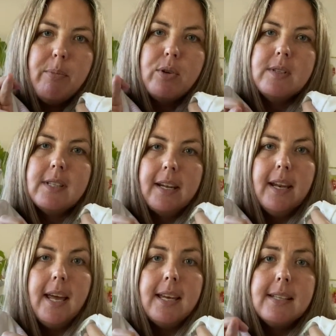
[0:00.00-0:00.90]
because
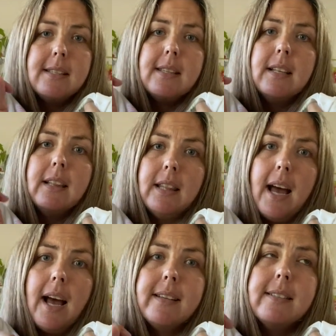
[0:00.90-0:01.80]
Sunday is the
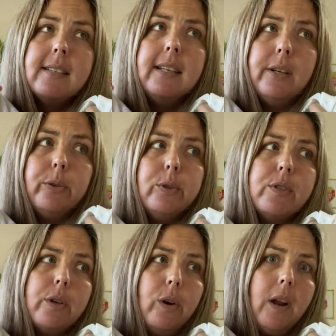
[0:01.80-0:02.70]
last Guild
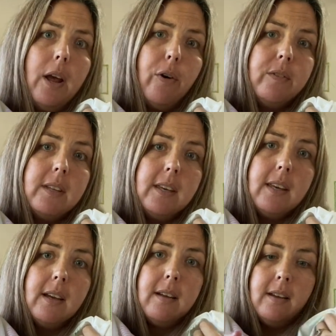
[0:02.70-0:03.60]
Sew Day of the
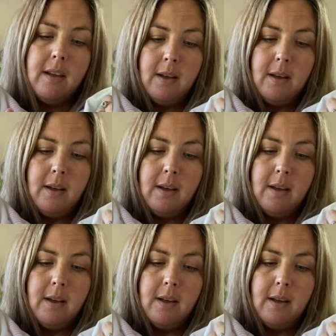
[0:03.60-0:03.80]
year.